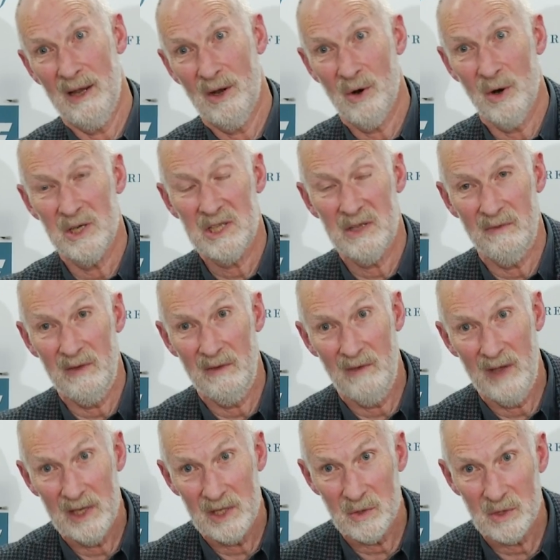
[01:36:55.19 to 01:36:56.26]
course of
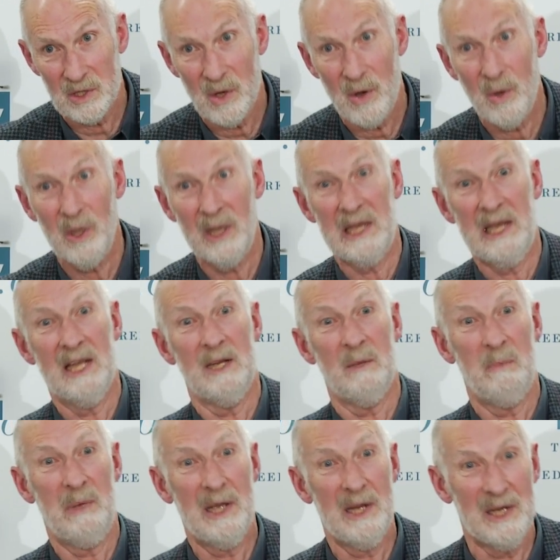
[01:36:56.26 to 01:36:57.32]
events was wholly
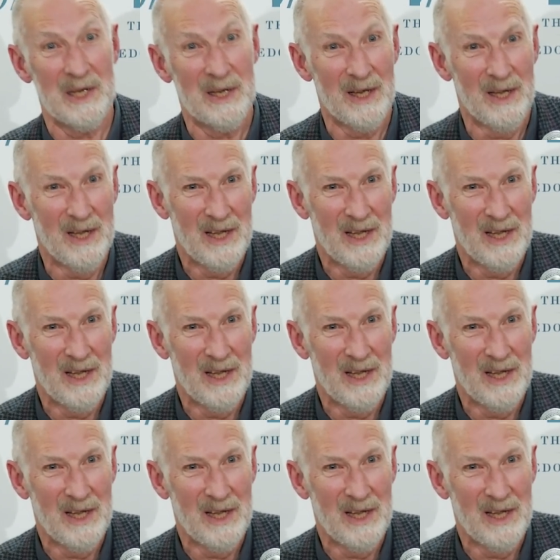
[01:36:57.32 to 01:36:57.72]
independent